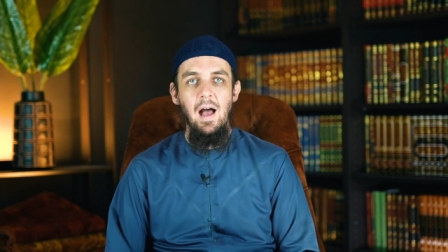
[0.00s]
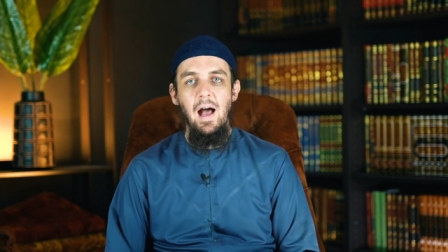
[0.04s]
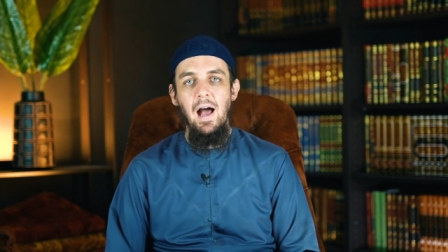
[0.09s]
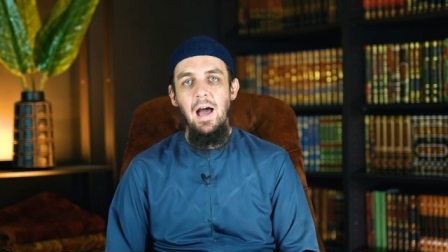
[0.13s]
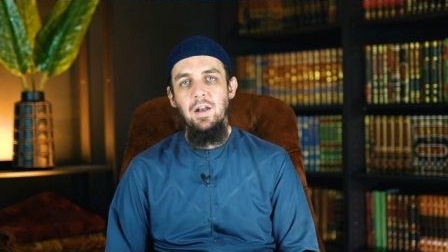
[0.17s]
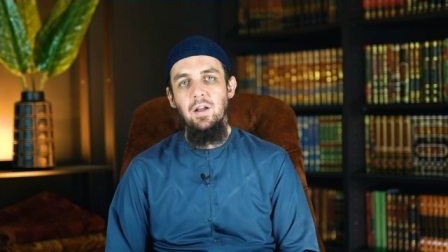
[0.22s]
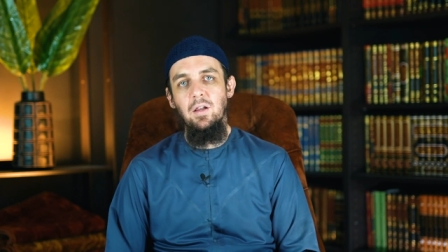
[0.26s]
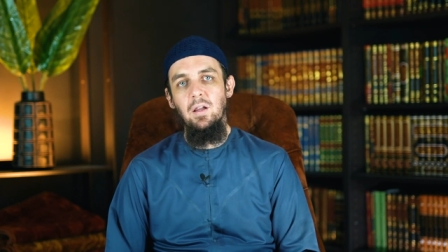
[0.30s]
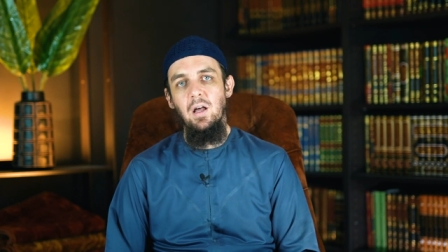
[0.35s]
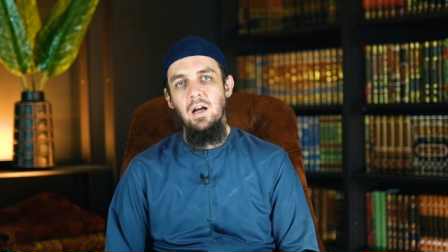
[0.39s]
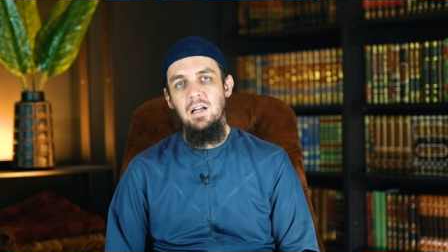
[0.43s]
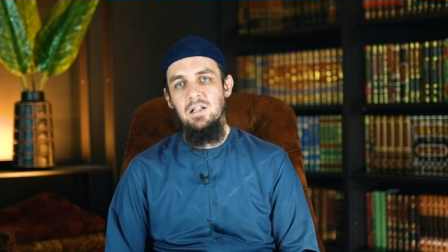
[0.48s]

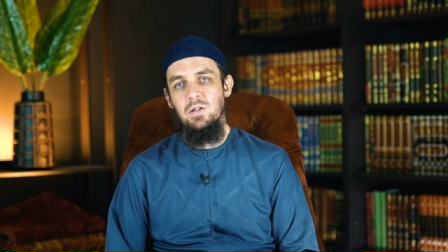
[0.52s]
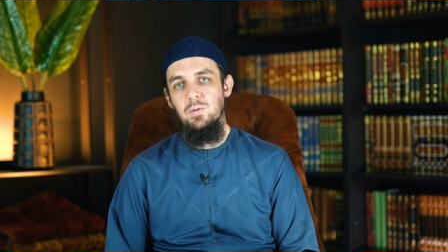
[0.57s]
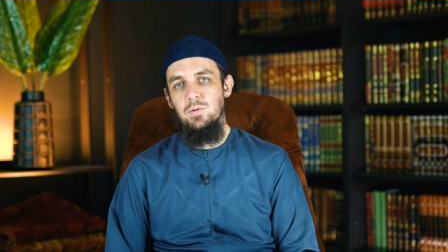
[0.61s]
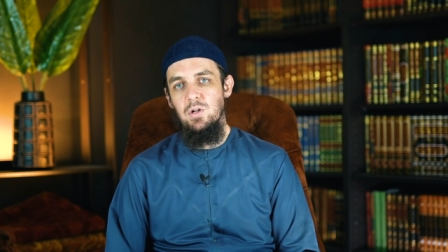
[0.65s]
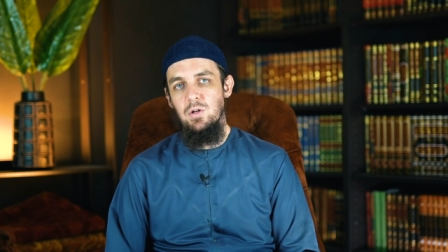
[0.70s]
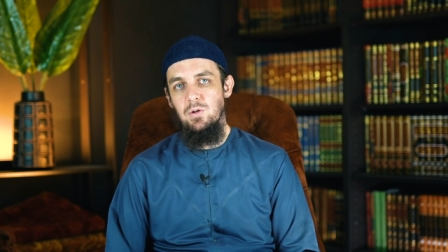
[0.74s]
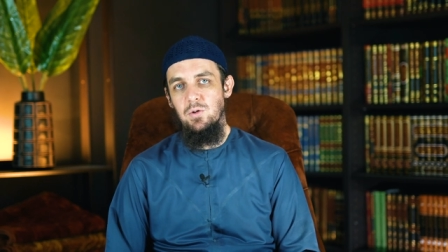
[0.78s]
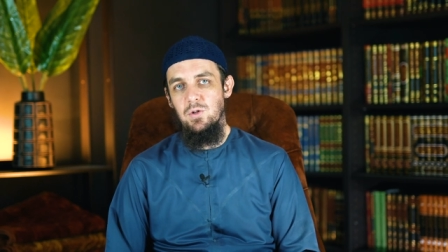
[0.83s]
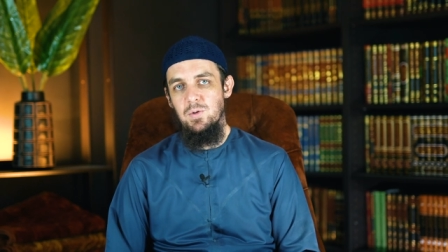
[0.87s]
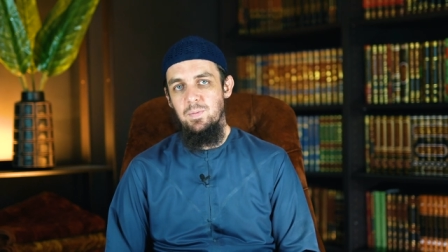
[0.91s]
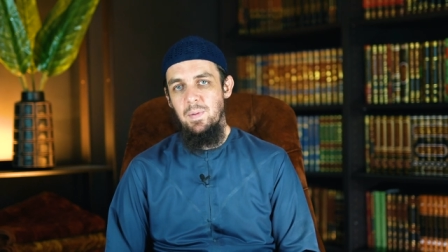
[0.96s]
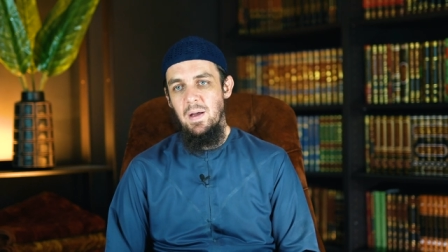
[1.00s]
And Allah
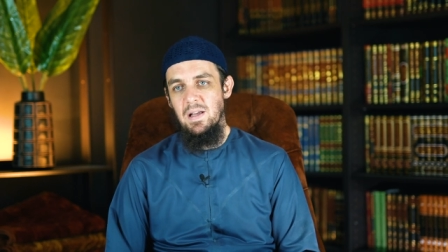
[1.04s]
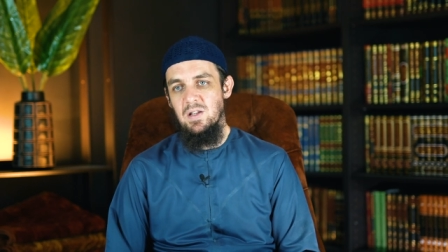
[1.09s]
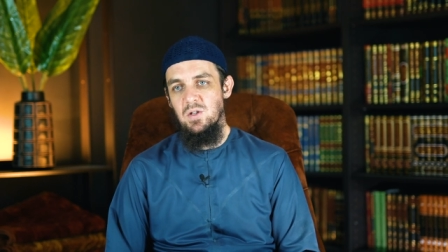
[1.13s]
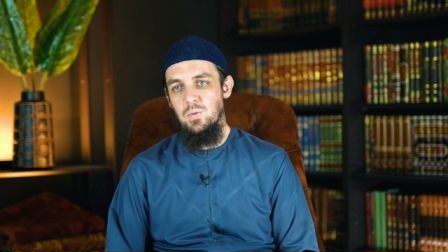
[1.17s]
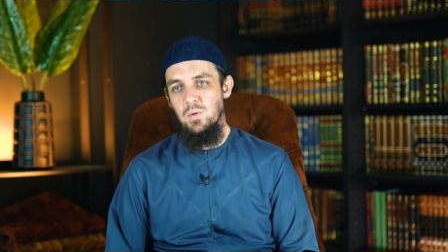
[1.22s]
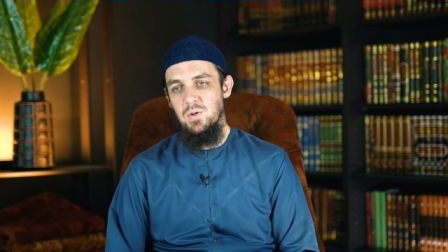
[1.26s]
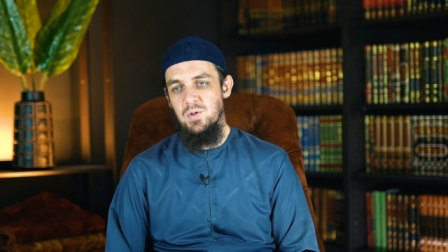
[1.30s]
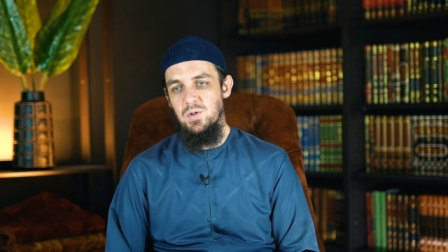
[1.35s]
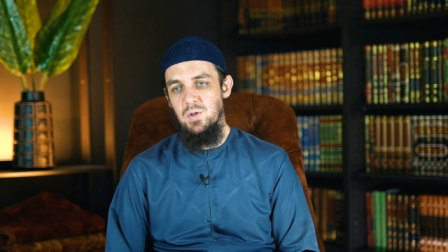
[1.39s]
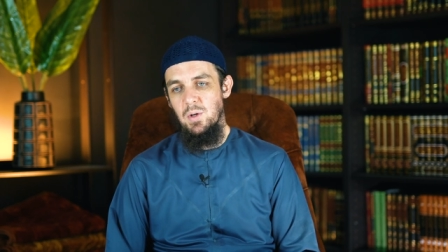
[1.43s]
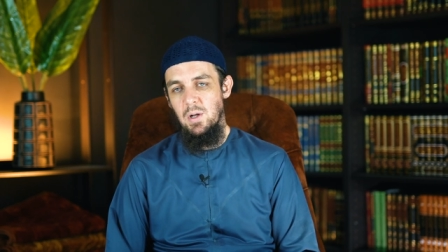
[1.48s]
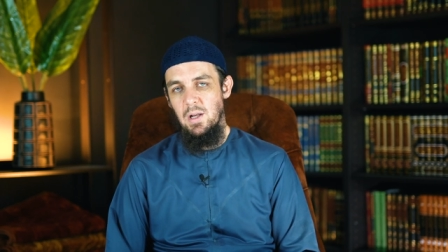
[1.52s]
Azza knows best.
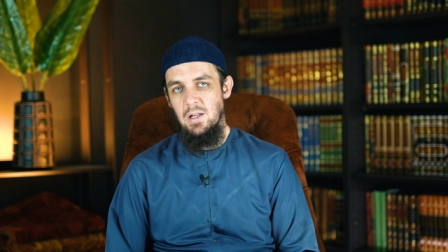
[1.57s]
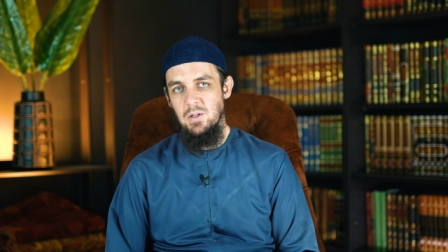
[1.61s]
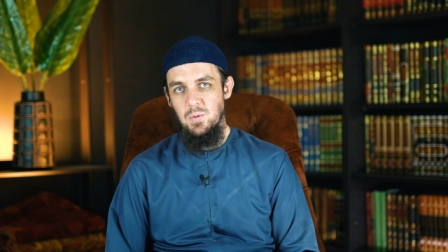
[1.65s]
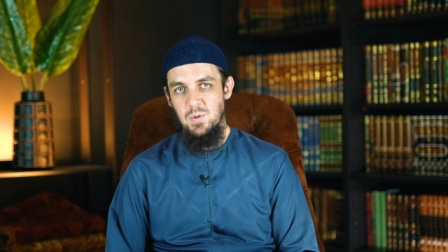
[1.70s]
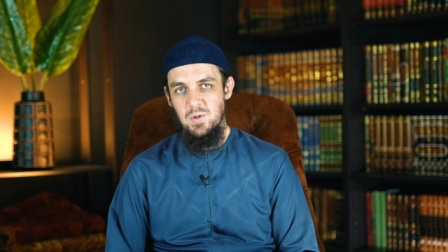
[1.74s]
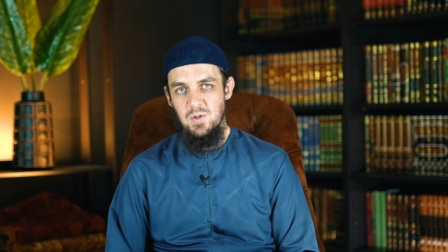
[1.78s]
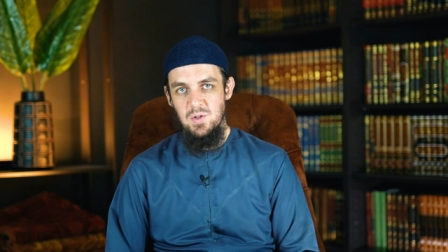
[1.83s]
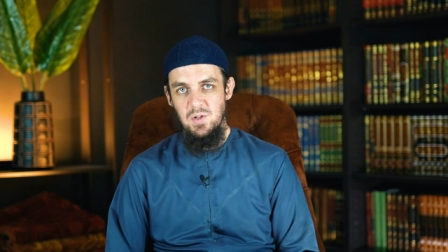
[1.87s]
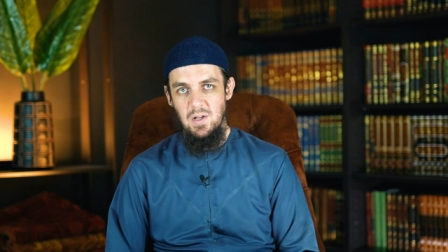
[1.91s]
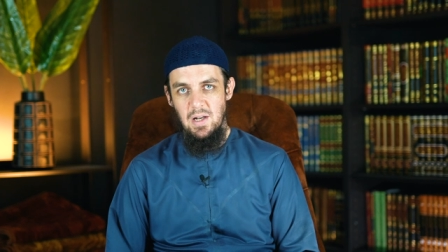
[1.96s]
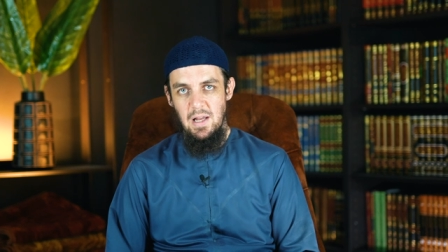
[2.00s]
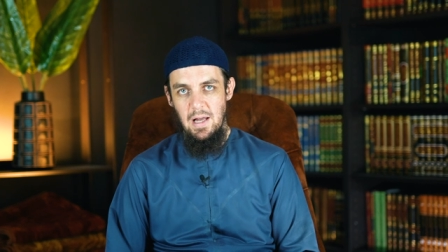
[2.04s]
Was
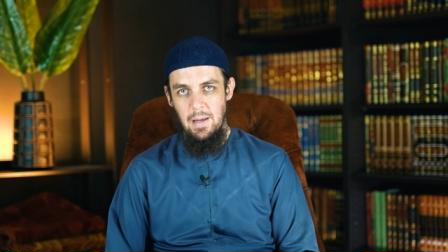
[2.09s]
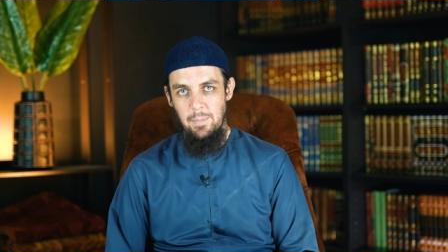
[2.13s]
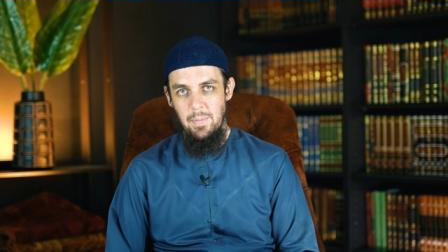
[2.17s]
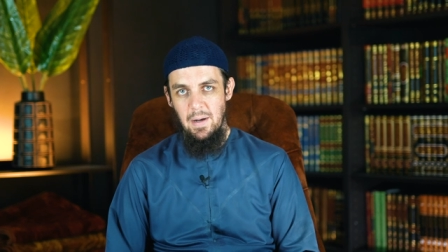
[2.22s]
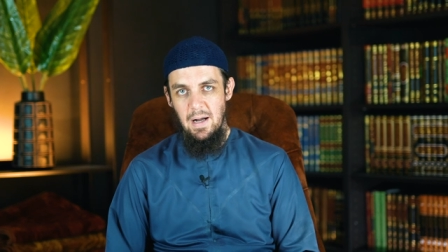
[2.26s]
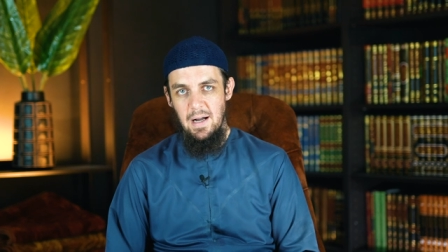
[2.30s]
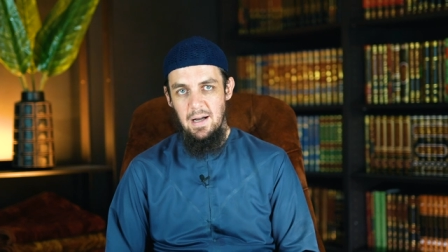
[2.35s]
Salam